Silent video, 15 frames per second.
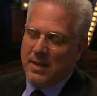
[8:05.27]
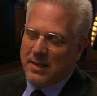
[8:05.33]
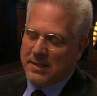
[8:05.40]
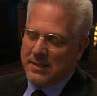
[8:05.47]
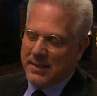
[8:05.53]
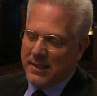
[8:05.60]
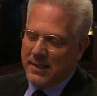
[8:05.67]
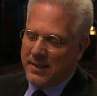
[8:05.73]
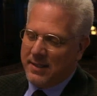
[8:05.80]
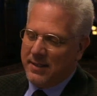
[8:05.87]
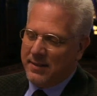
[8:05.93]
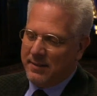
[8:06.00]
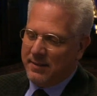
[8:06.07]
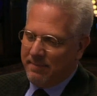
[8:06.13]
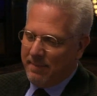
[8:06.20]
I
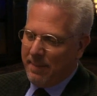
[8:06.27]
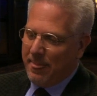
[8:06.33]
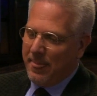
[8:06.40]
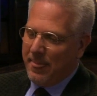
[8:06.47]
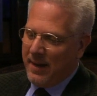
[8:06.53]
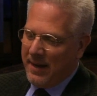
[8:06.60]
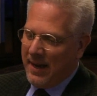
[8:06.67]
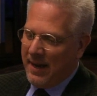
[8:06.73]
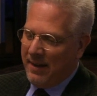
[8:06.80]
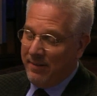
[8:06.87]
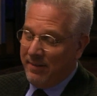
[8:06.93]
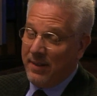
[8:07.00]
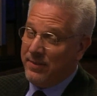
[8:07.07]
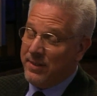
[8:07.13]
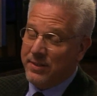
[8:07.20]
said, I
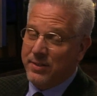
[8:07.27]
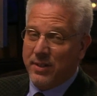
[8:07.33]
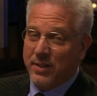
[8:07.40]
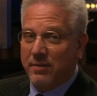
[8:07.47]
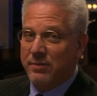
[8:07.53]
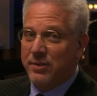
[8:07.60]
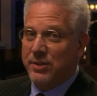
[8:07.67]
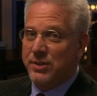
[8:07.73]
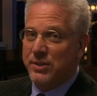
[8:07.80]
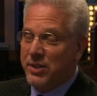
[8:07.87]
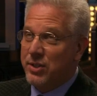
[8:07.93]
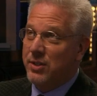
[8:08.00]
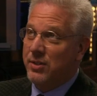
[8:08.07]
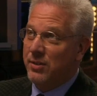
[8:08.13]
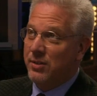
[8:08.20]
have had this
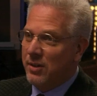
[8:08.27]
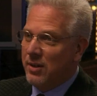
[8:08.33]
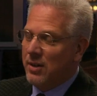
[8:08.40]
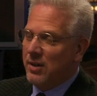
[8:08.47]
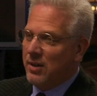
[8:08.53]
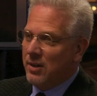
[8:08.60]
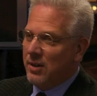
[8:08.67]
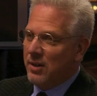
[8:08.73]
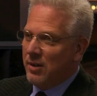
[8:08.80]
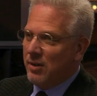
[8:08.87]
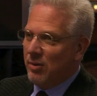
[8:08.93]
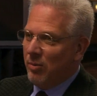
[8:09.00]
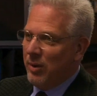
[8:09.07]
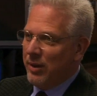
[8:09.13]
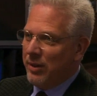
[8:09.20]
conversation
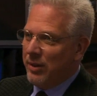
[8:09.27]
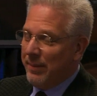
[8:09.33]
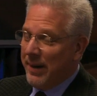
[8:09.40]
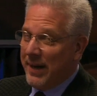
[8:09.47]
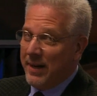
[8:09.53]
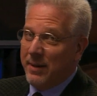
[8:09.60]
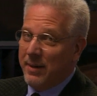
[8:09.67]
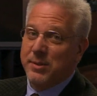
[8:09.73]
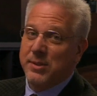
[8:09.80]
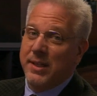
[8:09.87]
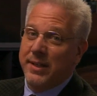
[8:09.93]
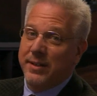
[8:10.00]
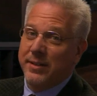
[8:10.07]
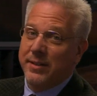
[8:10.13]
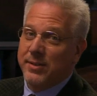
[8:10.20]
with the man
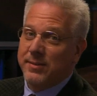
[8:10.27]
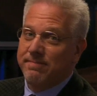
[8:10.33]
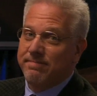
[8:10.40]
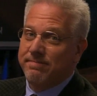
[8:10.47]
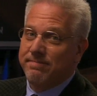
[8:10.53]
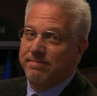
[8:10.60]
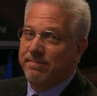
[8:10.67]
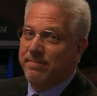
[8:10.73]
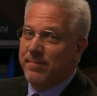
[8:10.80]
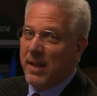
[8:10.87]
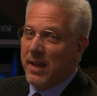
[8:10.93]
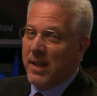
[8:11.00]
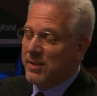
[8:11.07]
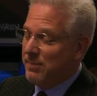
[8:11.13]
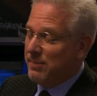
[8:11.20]
upstairs.
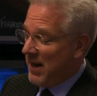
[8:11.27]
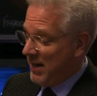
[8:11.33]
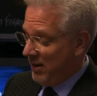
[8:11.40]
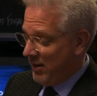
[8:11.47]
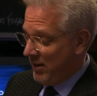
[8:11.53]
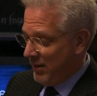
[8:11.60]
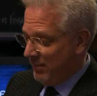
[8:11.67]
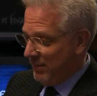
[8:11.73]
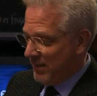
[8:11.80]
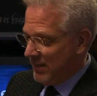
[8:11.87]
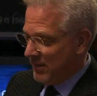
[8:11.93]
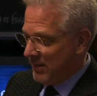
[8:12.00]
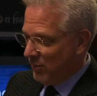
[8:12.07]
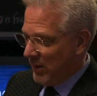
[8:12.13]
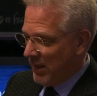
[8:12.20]
It's my
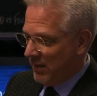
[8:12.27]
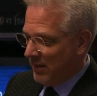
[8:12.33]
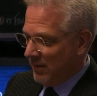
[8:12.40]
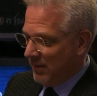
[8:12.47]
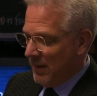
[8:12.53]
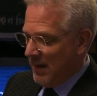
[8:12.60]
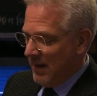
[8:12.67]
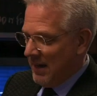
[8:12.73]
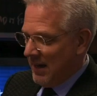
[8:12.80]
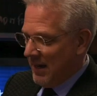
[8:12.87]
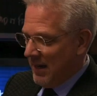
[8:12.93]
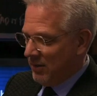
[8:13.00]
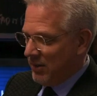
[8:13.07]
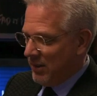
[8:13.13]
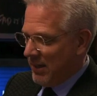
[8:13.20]
argument as well.
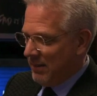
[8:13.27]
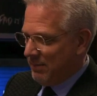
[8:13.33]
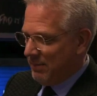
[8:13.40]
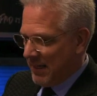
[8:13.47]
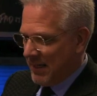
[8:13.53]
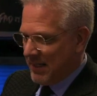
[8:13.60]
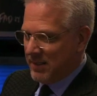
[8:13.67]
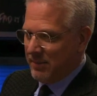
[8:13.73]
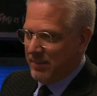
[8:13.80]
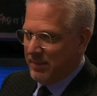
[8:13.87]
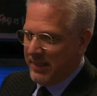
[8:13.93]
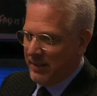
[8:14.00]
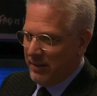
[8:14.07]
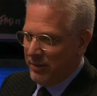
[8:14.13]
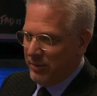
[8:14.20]
How could I
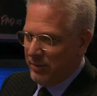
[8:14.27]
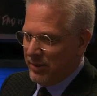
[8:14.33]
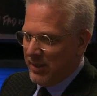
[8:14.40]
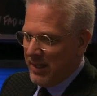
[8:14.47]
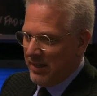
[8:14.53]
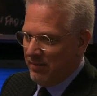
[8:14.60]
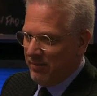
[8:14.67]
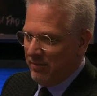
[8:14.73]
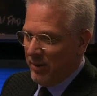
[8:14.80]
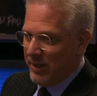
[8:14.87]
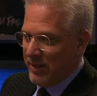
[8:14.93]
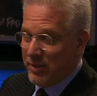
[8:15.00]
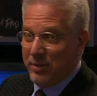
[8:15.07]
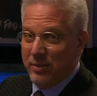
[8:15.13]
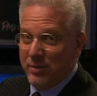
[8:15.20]
possibly lose that
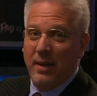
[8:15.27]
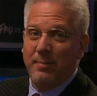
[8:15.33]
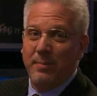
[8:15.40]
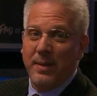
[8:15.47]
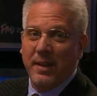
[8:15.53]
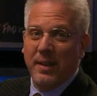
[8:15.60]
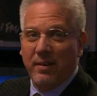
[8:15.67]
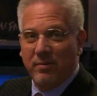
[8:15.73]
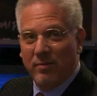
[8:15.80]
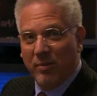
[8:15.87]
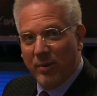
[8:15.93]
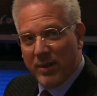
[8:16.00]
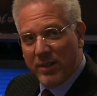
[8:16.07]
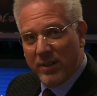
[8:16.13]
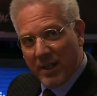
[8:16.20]
voice? You gave me that
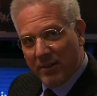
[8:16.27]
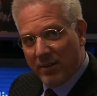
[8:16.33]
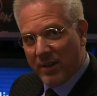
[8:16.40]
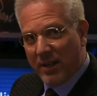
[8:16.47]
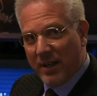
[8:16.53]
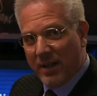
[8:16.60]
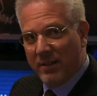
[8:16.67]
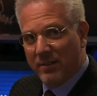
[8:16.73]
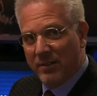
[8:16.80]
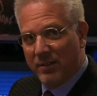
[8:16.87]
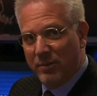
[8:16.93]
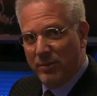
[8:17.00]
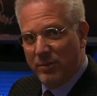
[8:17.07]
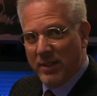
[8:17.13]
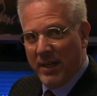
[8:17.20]
voice. How could I
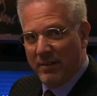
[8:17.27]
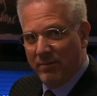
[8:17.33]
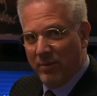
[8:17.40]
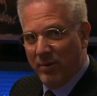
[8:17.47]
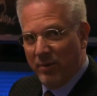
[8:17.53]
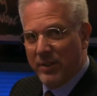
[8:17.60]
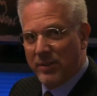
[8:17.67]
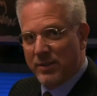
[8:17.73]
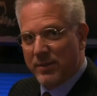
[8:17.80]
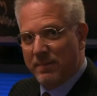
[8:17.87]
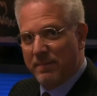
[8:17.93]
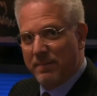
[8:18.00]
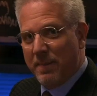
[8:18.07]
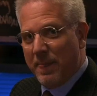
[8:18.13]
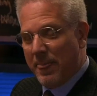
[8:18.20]
lose that voice?
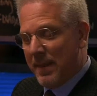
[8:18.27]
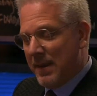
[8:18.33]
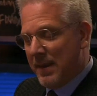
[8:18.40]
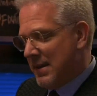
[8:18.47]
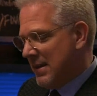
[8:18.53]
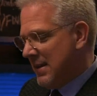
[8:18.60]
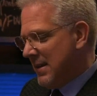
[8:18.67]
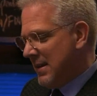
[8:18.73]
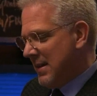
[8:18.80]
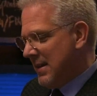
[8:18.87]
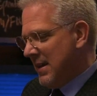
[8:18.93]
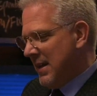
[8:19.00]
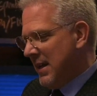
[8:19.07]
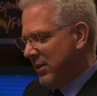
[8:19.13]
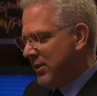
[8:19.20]

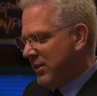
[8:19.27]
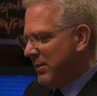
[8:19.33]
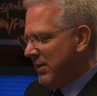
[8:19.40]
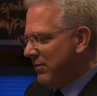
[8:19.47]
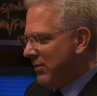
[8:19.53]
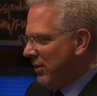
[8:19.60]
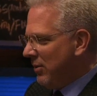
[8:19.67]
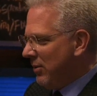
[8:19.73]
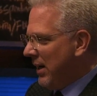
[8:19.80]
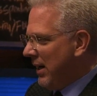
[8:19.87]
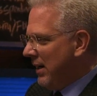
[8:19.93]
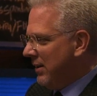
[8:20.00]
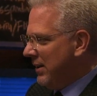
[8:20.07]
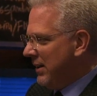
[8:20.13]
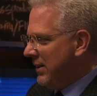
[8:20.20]
He looked at me for a
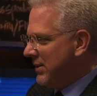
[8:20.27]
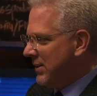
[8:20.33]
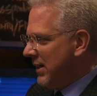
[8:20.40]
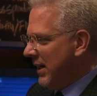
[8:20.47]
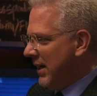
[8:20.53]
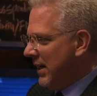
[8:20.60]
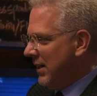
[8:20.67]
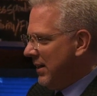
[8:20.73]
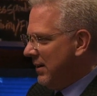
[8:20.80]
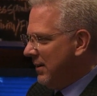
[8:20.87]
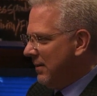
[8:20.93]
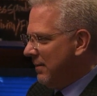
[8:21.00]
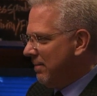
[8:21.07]
while and he said,